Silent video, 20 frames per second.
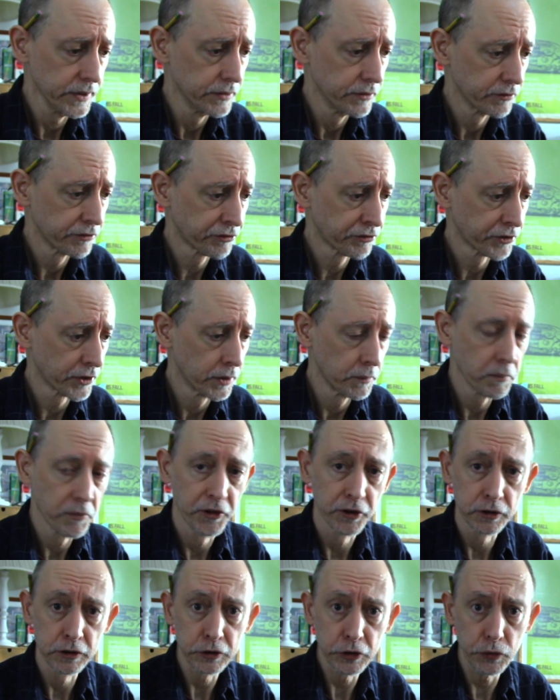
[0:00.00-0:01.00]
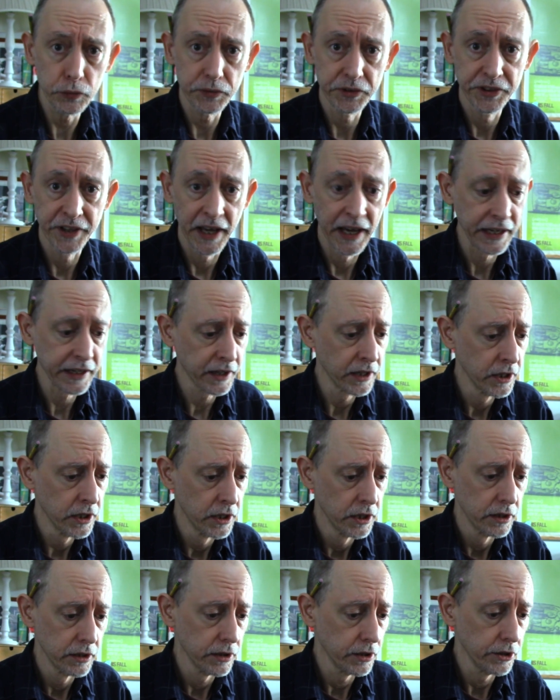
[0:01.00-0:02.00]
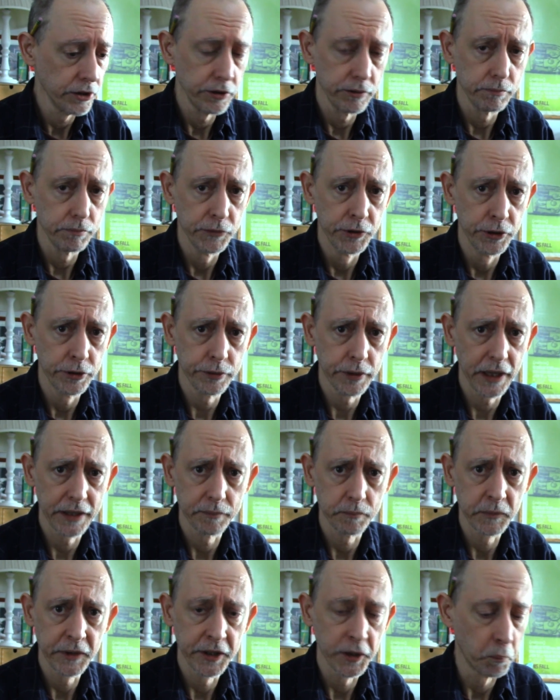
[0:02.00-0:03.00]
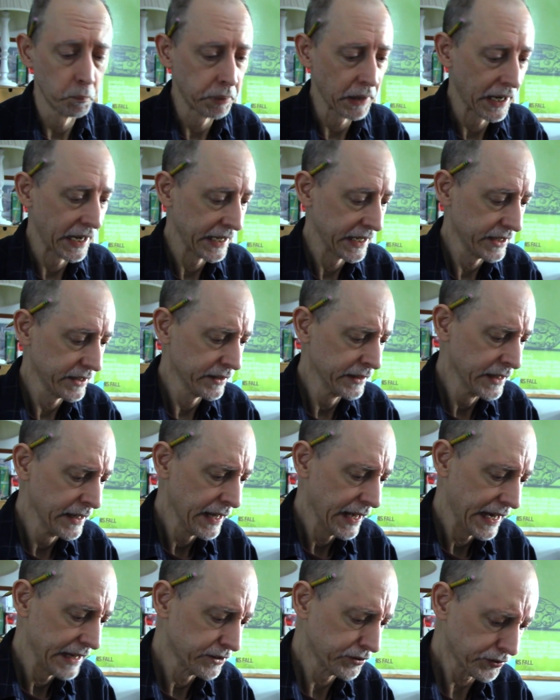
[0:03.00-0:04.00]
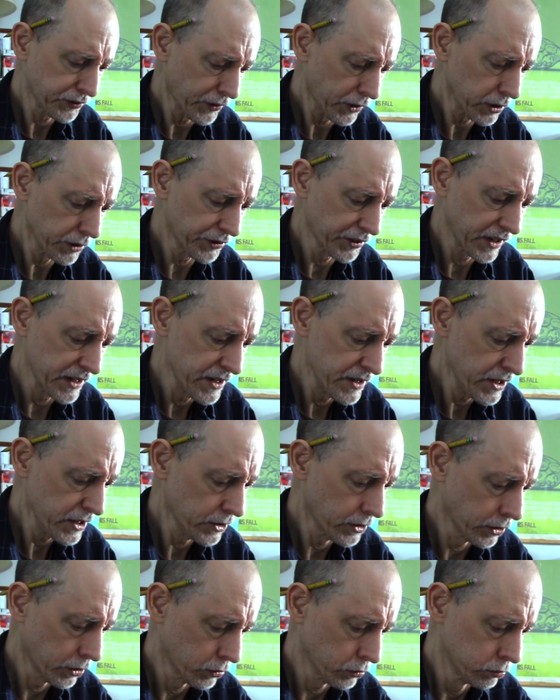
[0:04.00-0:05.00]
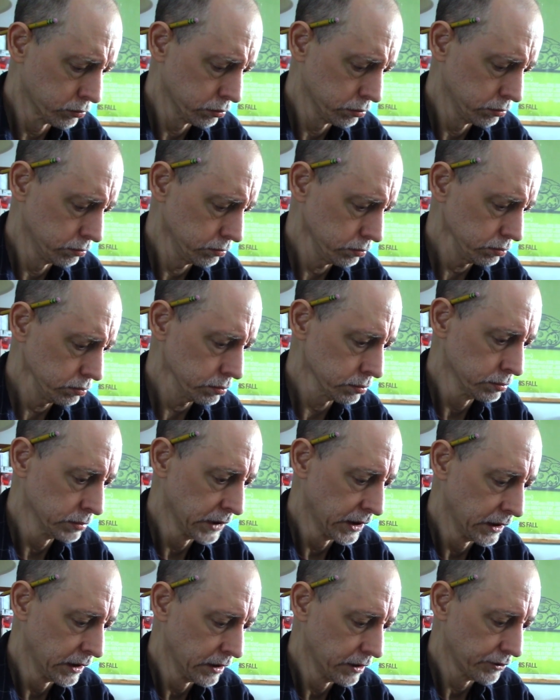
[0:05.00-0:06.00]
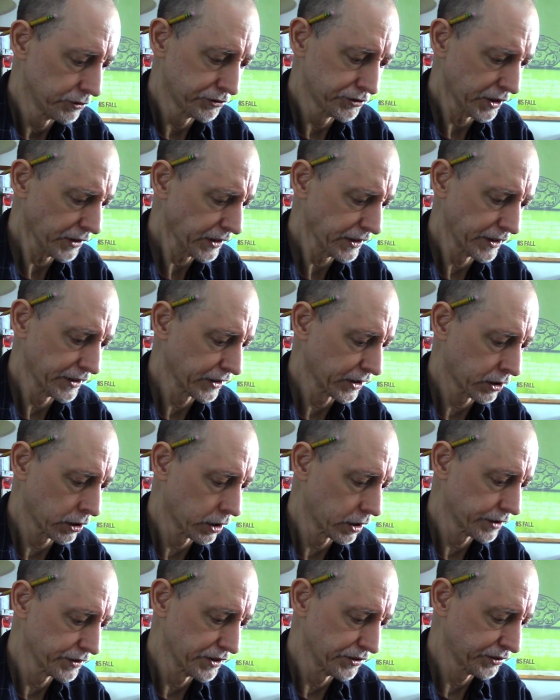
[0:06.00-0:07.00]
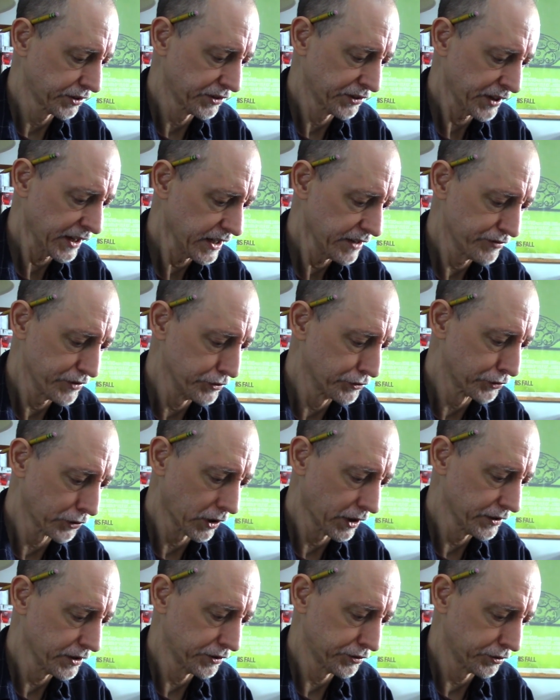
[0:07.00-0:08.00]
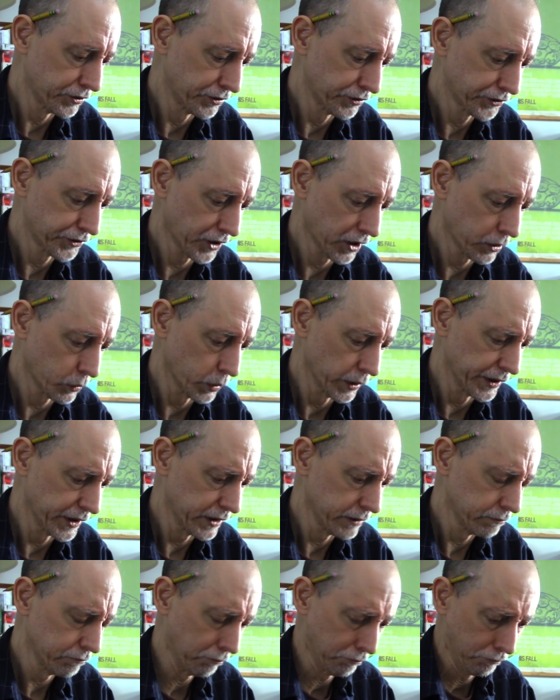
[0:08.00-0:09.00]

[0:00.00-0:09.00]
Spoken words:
from the loot deck, you're not going to buy it, and as far as I know, there's nothing on the card that says, hey, if you draw this, you're stuck with it.